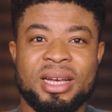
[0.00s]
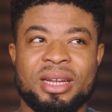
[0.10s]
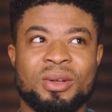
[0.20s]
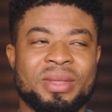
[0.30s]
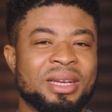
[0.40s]

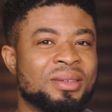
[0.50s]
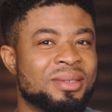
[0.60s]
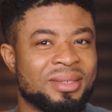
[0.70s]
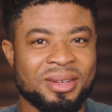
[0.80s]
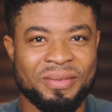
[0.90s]
and all that good
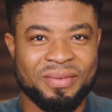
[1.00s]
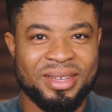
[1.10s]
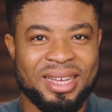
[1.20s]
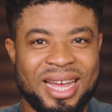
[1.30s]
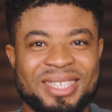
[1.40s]
stuff.
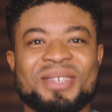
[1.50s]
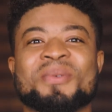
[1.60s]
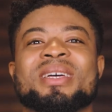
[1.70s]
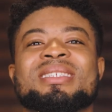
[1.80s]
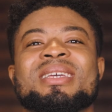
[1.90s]
And so
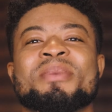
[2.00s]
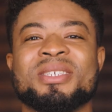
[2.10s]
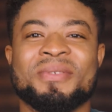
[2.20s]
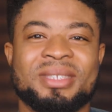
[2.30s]
without taking much of your